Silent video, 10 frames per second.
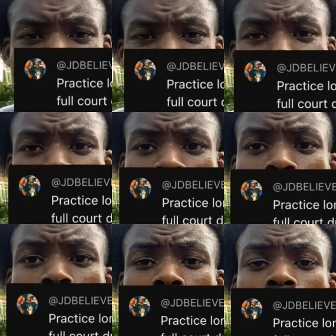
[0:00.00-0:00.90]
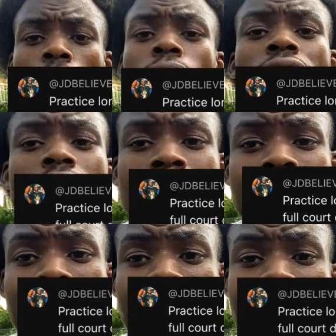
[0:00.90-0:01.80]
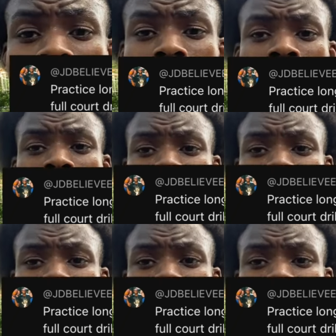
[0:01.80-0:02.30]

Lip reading: is from Coach JD. He